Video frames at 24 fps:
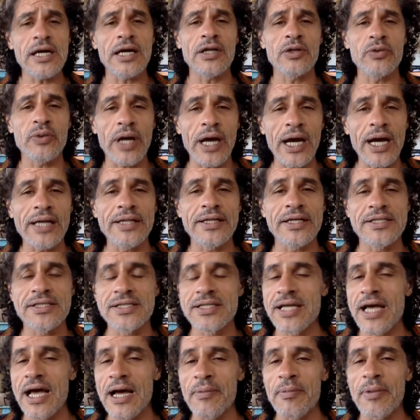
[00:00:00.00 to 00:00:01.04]
and we had
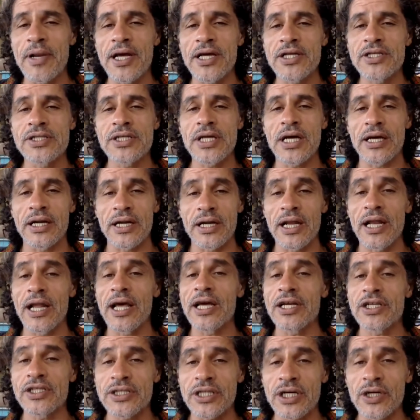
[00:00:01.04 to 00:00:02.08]
established
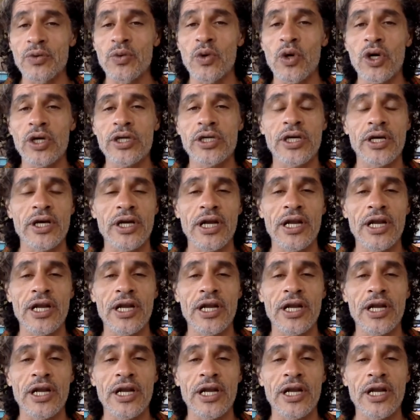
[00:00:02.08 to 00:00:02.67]
working